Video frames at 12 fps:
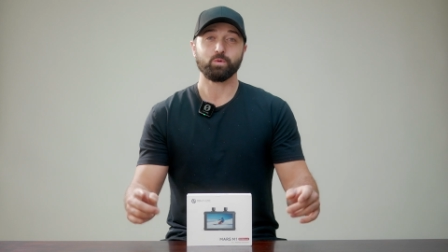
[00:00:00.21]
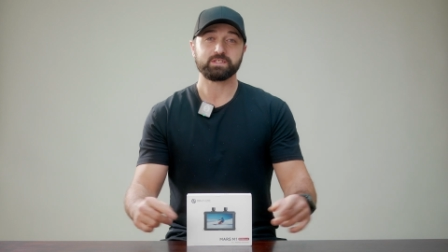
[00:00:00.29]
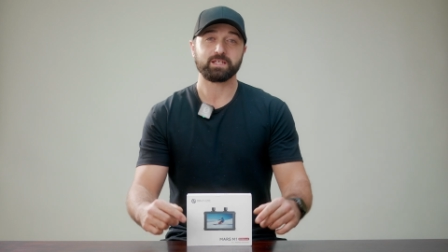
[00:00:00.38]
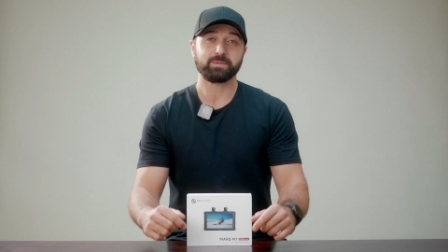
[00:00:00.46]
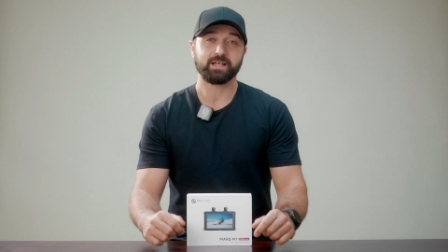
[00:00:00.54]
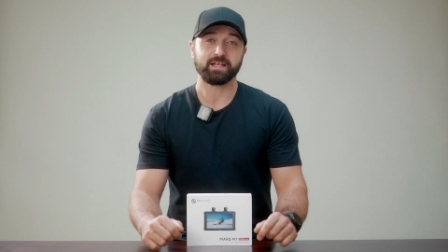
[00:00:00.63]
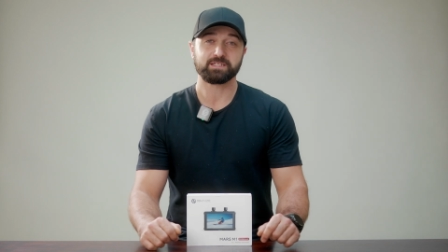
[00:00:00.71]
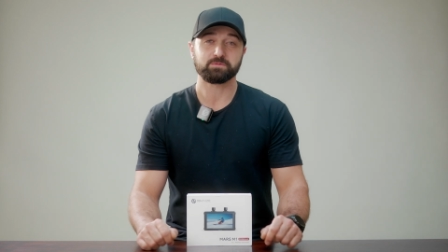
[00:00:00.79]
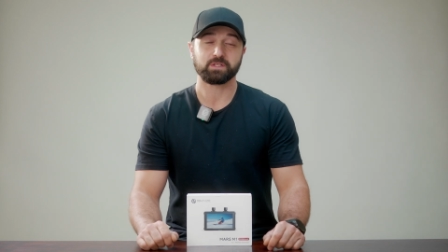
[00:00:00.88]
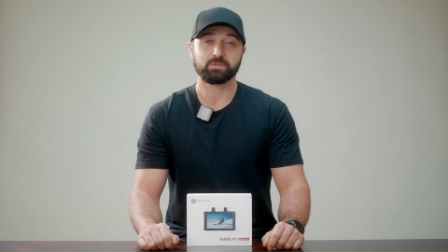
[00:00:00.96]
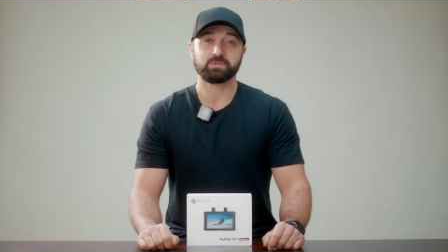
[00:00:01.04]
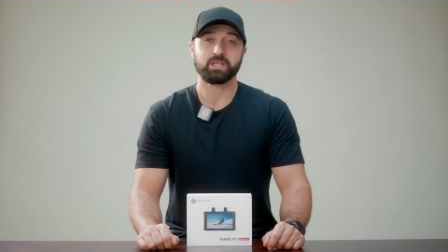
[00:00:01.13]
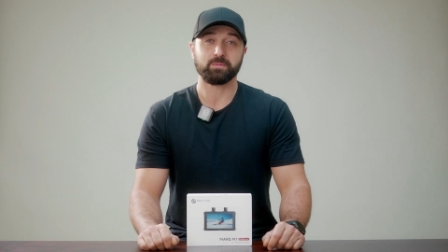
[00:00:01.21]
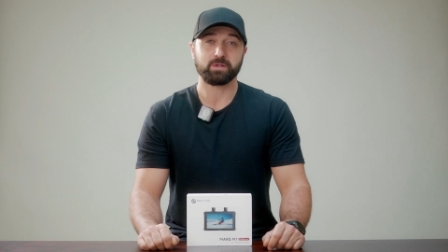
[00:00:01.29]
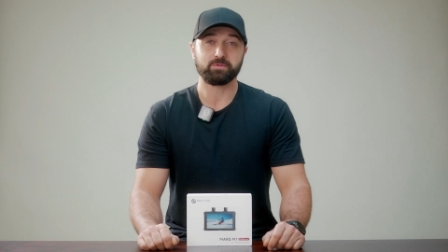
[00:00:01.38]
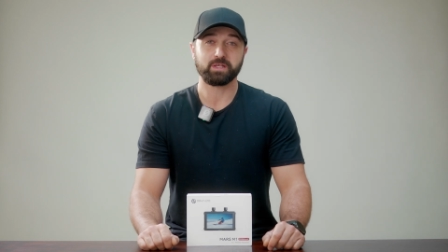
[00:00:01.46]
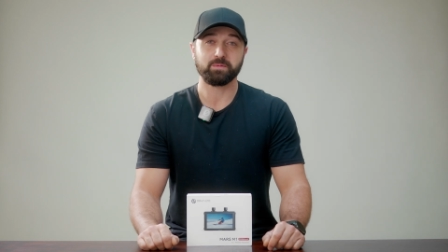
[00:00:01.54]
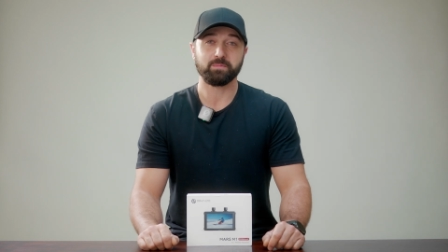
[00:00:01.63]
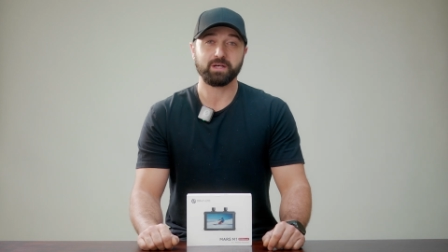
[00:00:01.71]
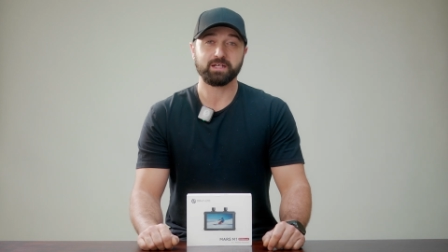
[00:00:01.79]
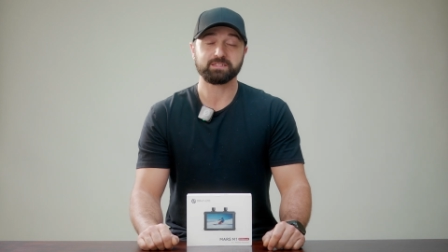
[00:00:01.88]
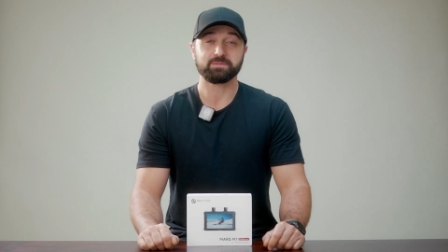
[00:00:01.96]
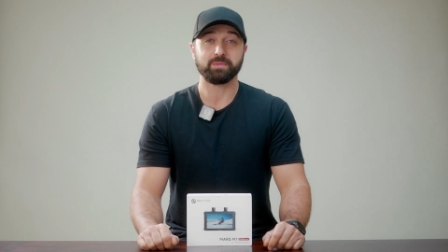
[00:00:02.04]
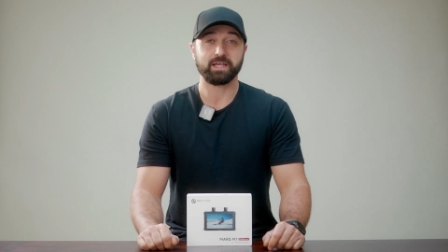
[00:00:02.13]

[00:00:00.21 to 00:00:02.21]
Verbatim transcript: What's up guys, welcome to Camera Rigging Mods.